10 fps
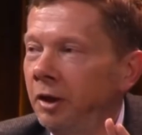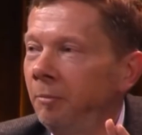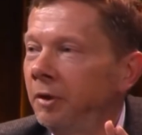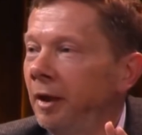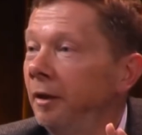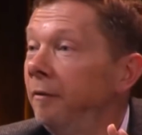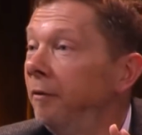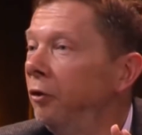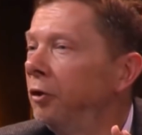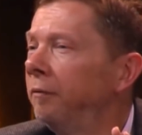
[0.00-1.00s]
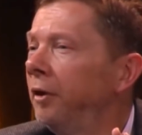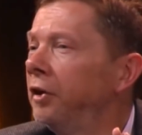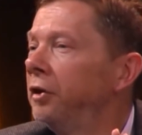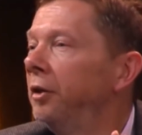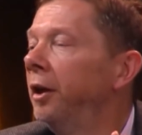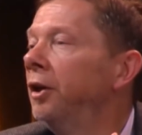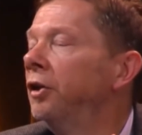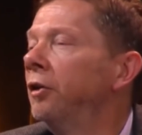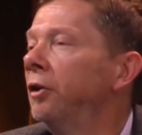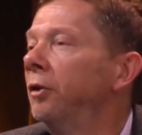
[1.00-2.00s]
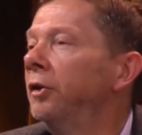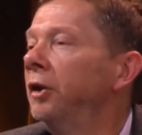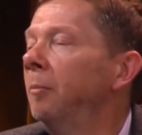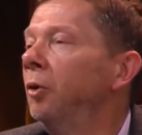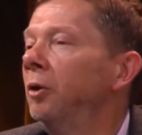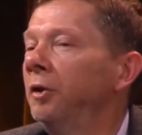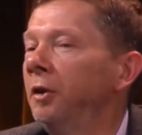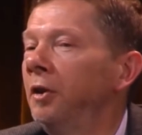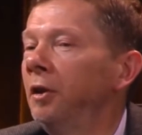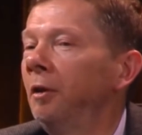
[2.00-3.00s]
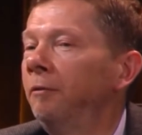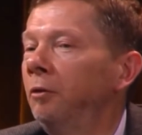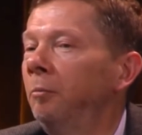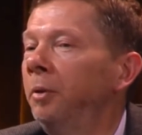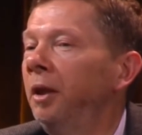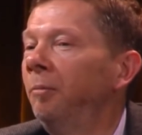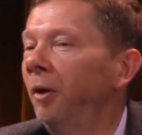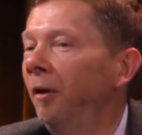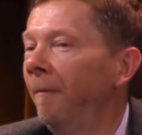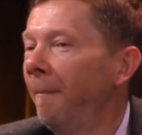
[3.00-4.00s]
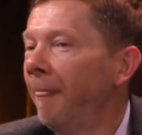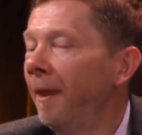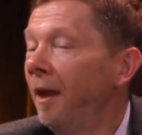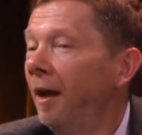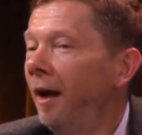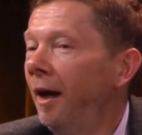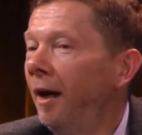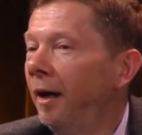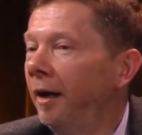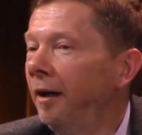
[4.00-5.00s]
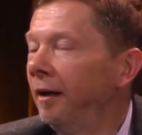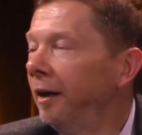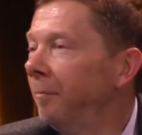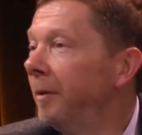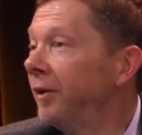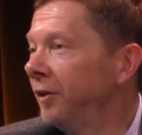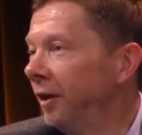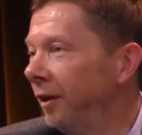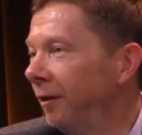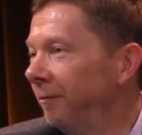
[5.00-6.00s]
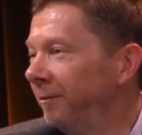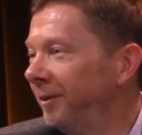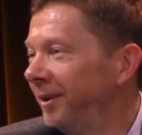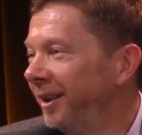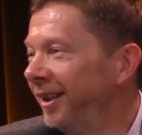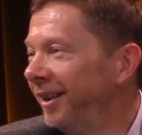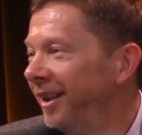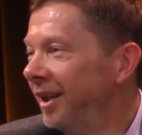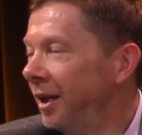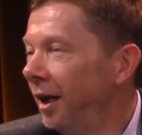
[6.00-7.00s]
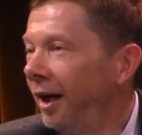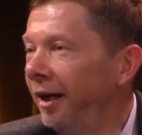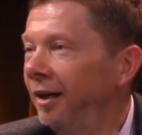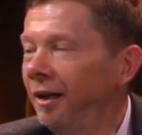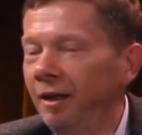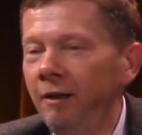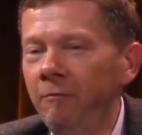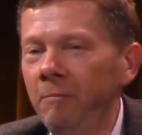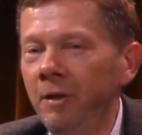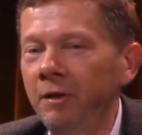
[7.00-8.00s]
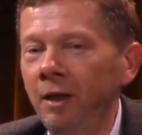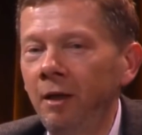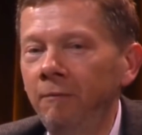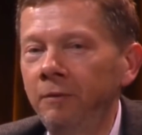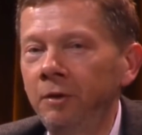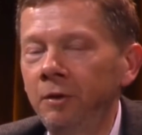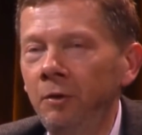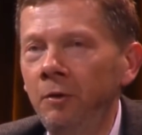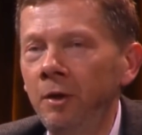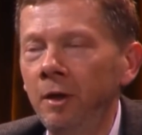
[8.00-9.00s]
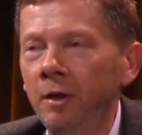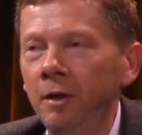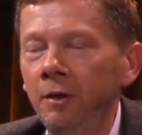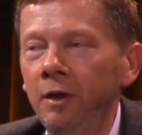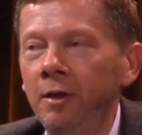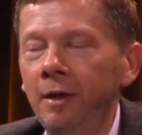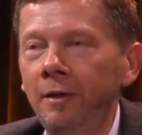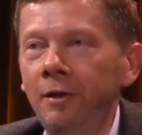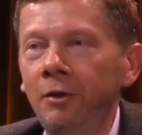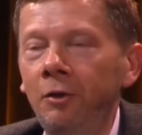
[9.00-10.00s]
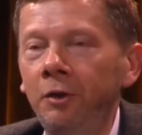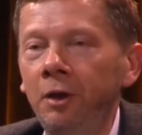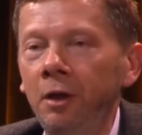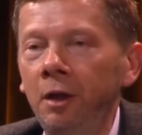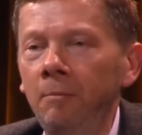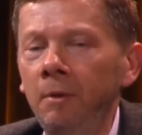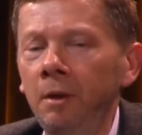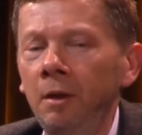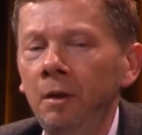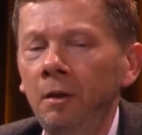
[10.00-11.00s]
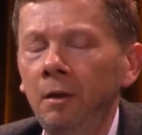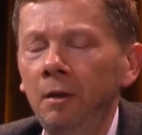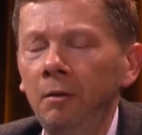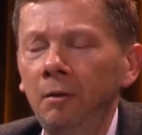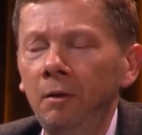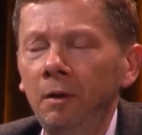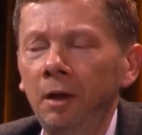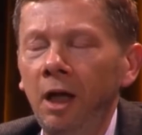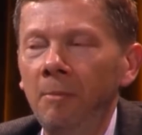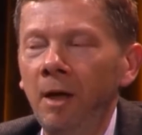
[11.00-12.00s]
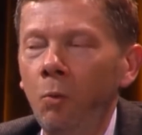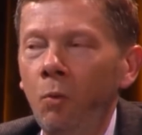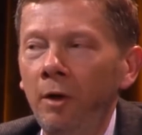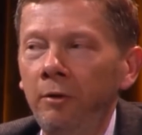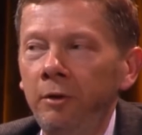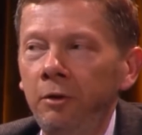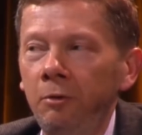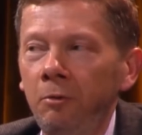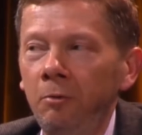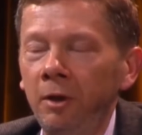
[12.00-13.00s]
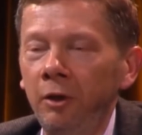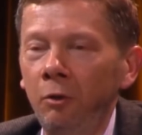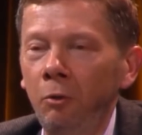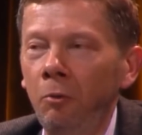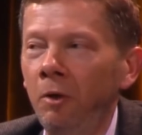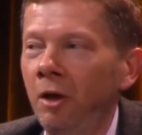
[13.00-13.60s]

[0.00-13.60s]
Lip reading: suddenly looked very strange. The thought seemed to consist of two people, I and myself. I can't live with myself. So then another thought came, am I one or two? And who